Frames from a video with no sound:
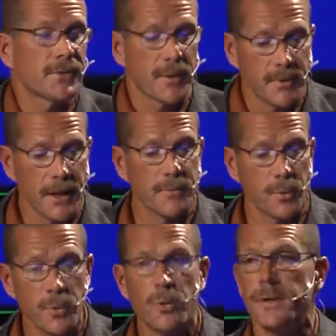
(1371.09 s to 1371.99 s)
sometimes
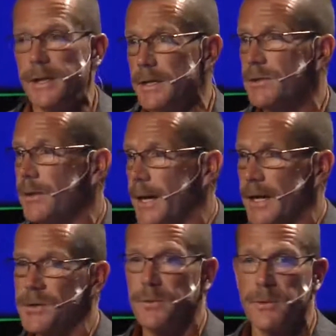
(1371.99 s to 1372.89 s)
we will need to
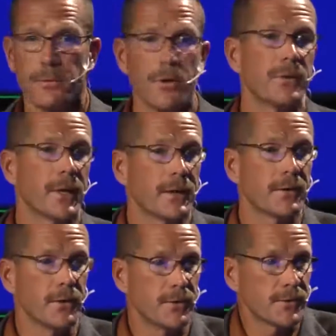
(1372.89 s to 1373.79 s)
actually rotate
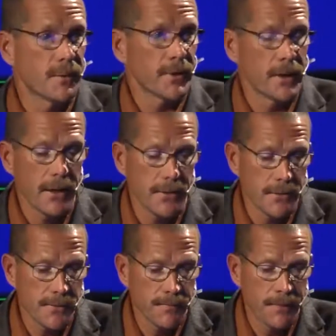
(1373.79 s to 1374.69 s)
to do something else.